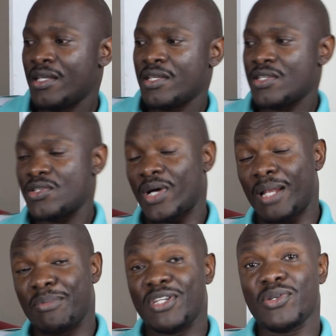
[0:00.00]
So I'll
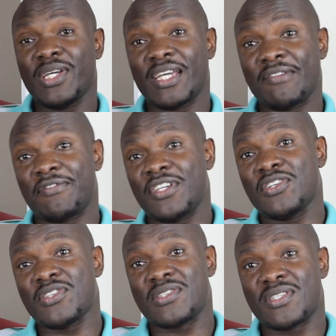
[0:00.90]
be doing
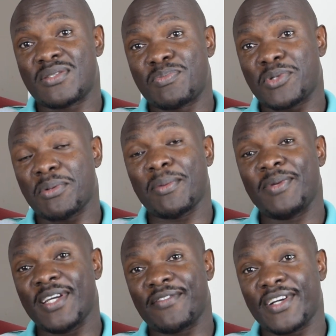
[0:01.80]
videos
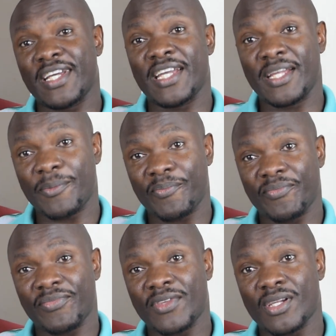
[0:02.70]
probably every day
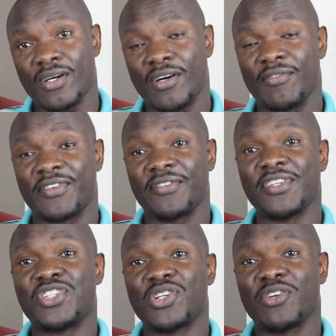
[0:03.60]
of
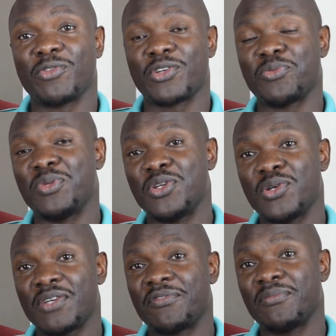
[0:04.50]
revision of what we've been
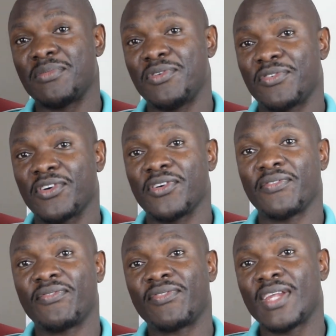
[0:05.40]
doing before,
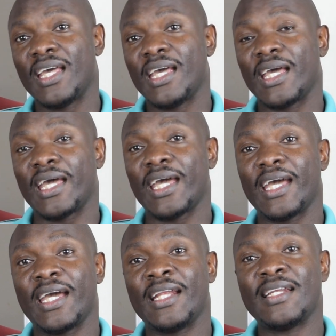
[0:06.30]

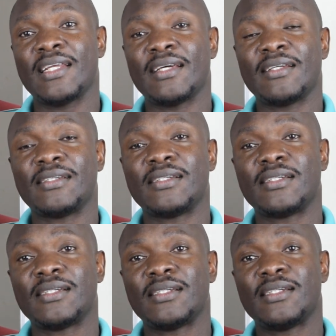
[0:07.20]
and
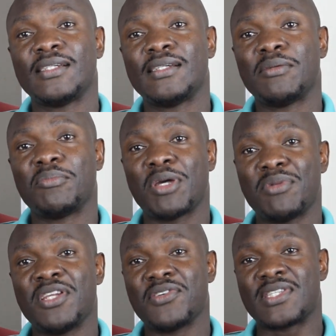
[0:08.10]
maybe
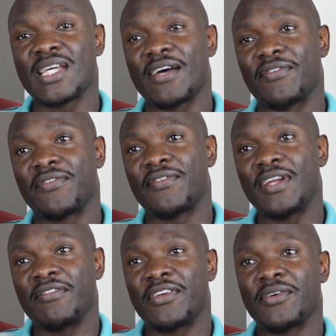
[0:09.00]
new stuff,
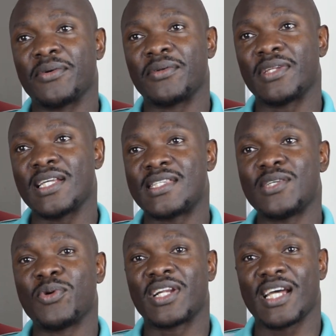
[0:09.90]
never know. Let's see
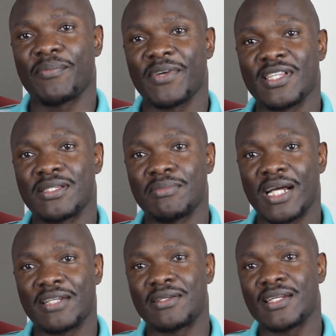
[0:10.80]
what happens,
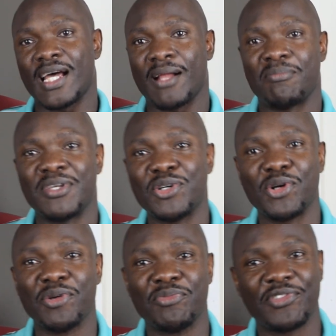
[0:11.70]
but I'll be
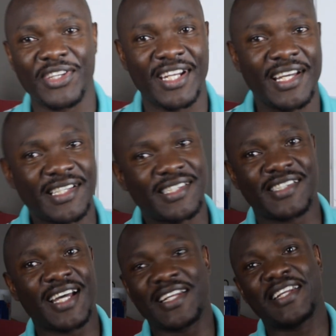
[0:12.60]
home for the next
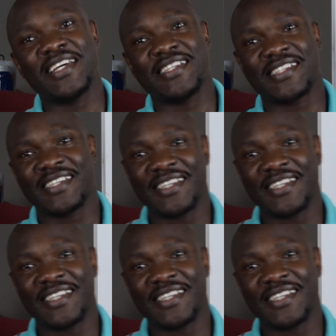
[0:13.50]
30 days.